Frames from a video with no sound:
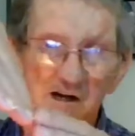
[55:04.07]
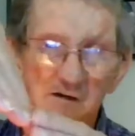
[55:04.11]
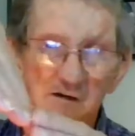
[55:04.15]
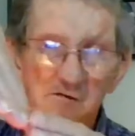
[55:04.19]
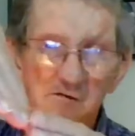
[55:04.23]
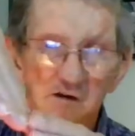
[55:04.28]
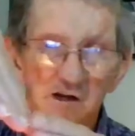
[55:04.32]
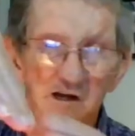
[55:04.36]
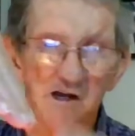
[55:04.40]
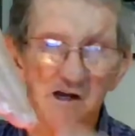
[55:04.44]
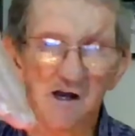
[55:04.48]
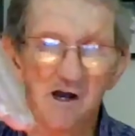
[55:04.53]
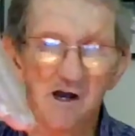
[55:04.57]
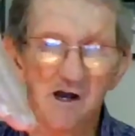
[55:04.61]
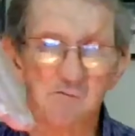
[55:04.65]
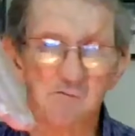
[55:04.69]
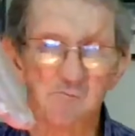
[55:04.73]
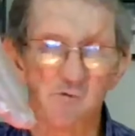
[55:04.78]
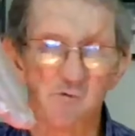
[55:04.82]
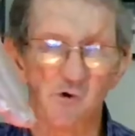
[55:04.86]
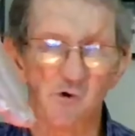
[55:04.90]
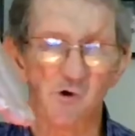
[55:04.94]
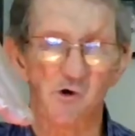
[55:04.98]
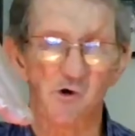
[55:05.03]
at a
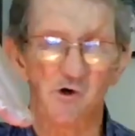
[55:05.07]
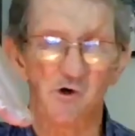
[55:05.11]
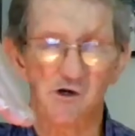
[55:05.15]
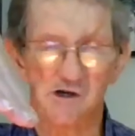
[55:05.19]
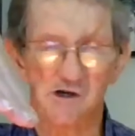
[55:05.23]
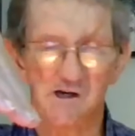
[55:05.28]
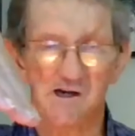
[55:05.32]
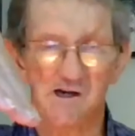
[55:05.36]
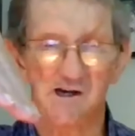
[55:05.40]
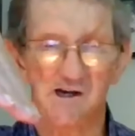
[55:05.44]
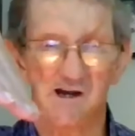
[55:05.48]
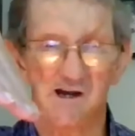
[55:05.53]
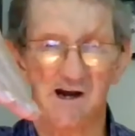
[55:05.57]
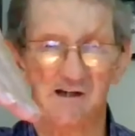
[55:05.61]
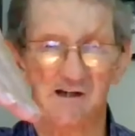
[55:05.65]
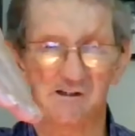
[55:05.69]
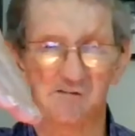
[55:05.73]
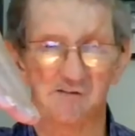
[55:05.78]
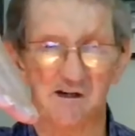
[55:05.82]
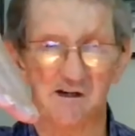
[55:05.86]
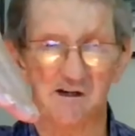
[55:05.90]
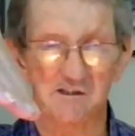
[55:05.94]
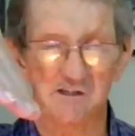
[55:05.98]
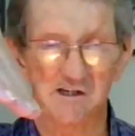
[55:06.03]
more
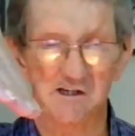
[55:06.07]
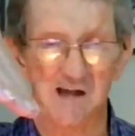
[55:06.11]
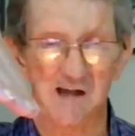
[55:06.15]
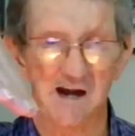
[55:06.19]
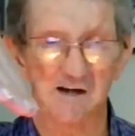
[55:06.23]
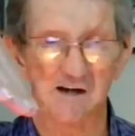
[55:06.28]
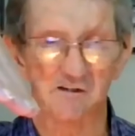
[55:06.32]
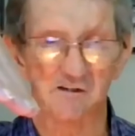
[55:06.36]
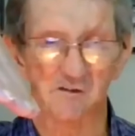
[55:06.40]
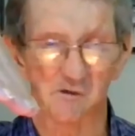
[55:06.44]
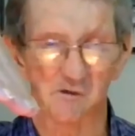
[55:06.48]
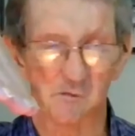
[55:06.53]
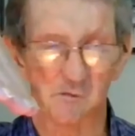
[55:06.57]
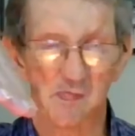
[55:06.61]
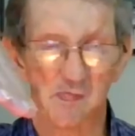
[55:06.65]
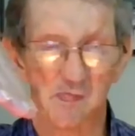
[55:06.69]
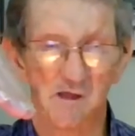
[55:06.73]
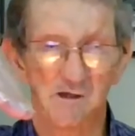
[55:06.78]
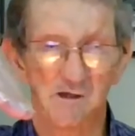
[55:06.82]
aggravated angle,